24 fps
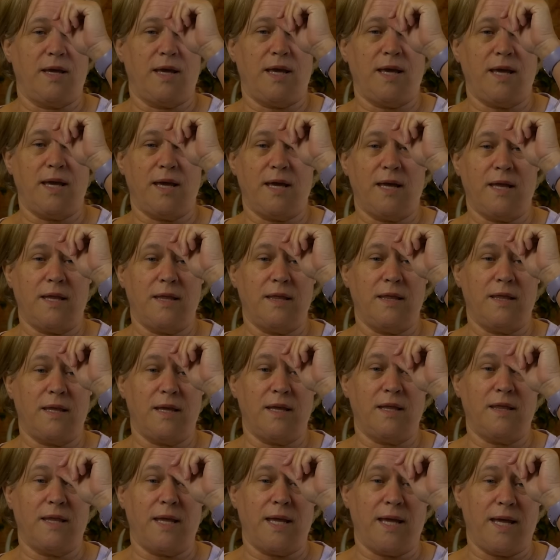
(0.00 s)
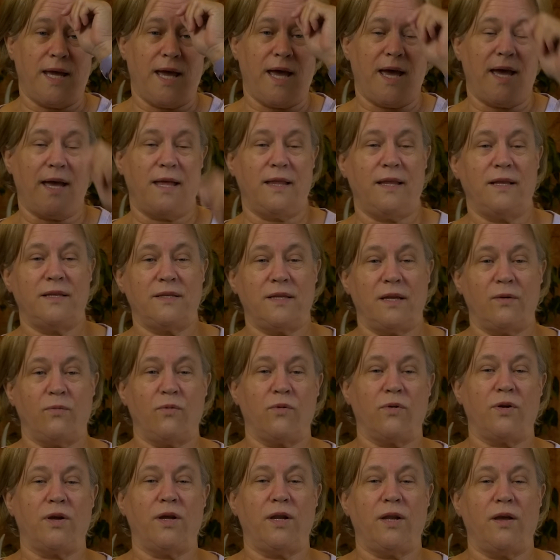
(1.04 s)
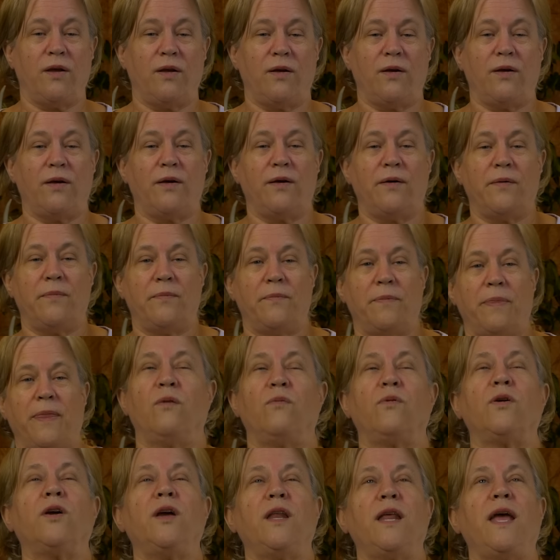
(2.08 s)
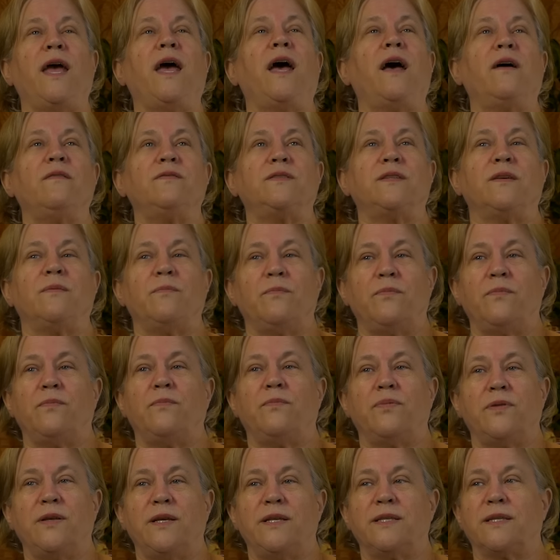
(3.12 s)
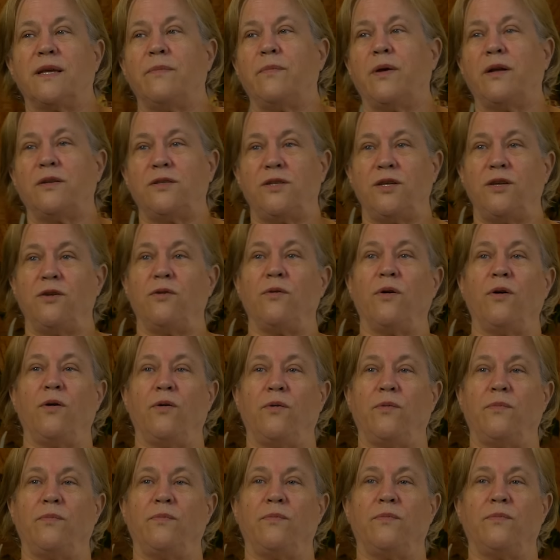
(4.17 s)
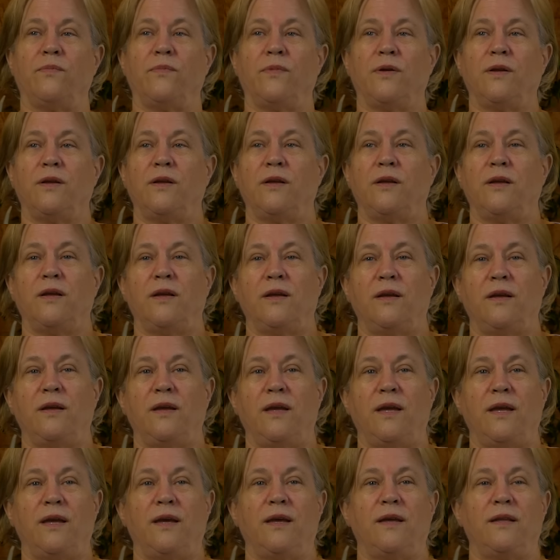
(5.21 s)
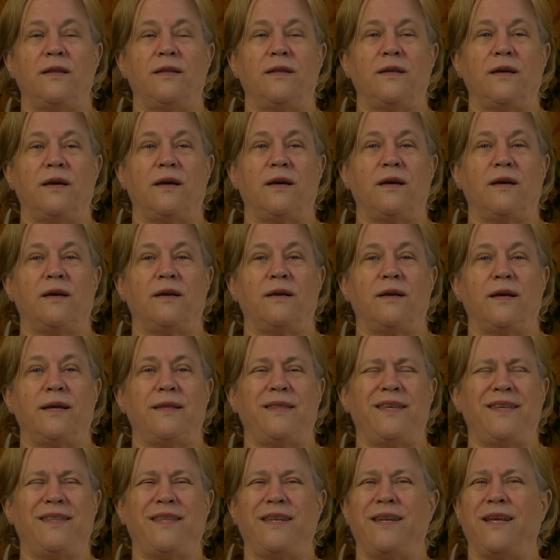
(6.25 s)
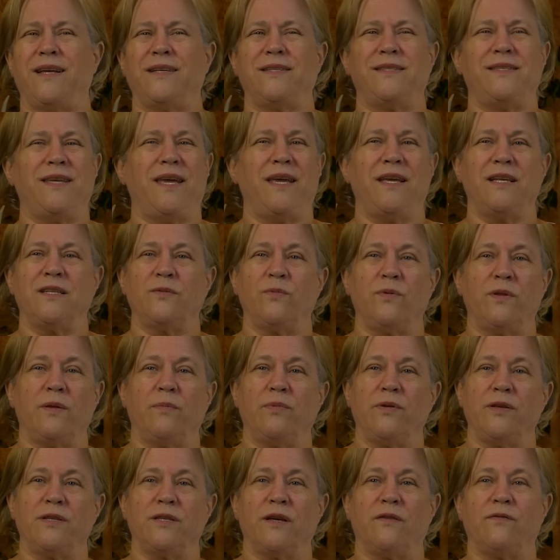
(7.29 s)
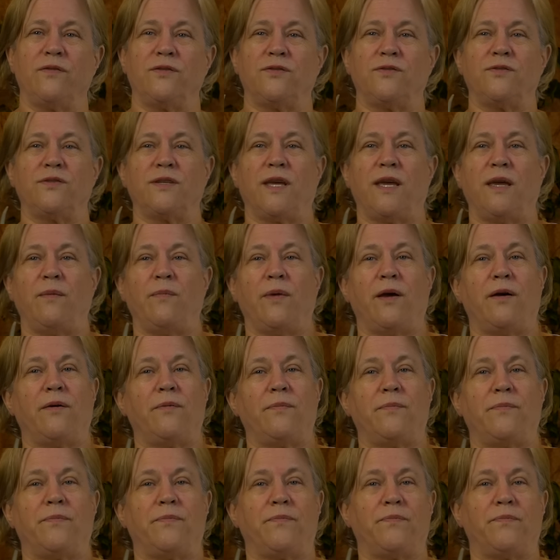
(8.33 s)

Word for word: and then they had they said we're gonna um, we're gonna have some police come out to your home and uh, i think the next day is when the police officers came out